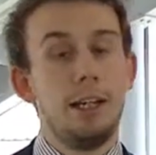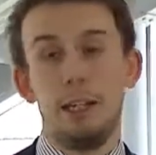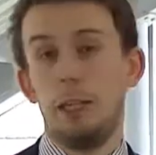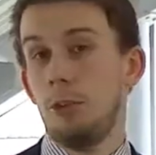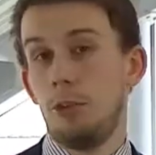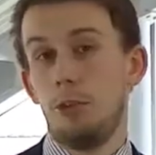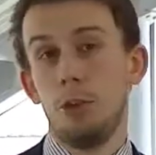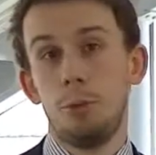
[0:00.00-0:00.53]

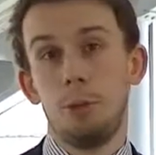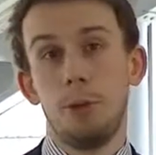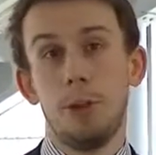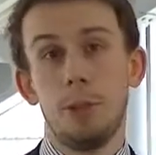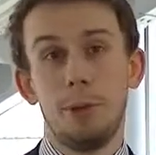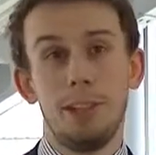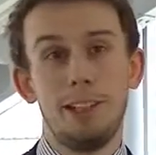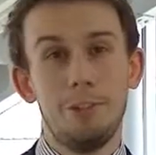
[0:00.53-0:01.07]
It was
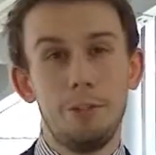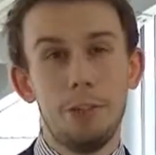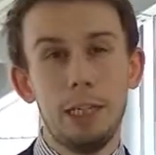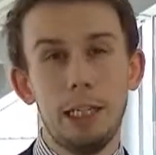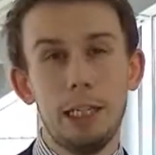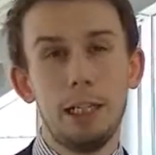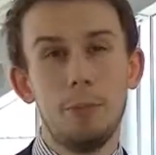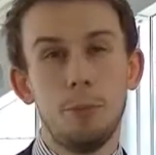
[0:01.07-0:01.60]
superb, and it
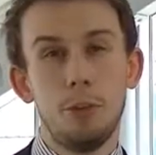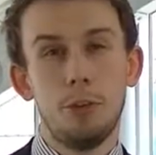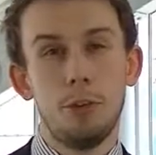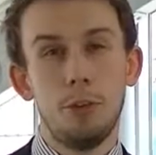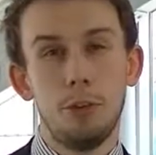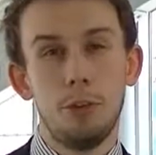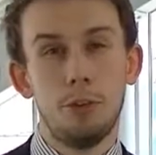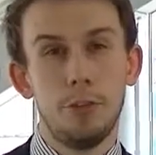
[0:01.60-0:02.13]
really gave my
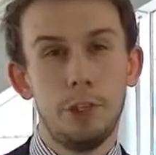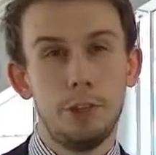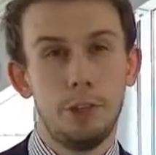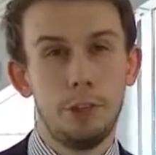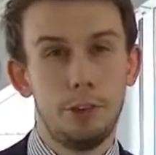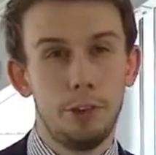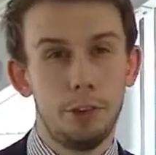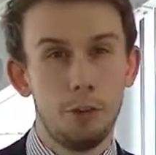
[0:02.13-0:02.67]
students a
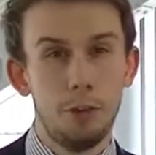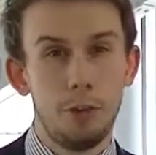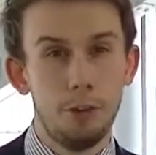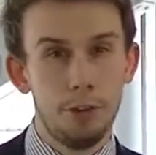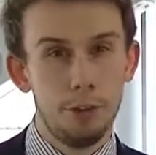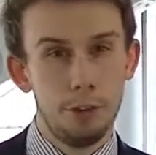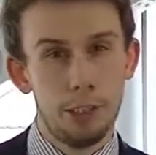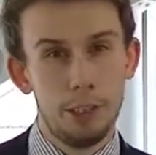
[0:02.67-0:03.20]
fantastic
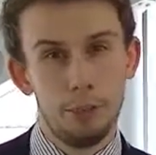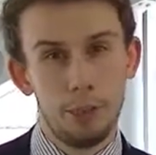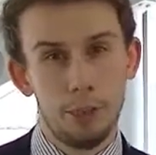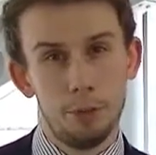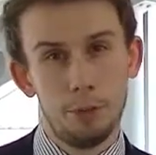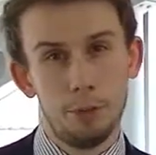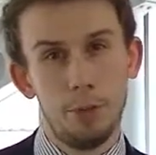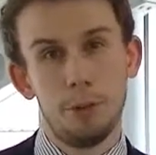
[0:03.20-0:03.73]
experience, and that is
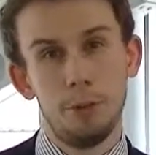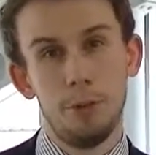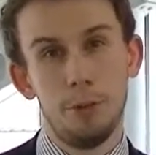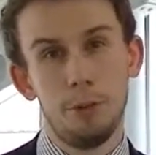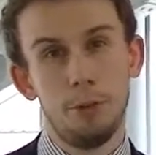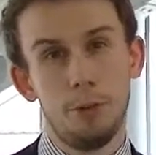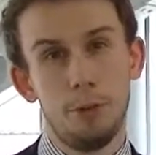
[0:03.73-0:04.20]
absolutely the most vital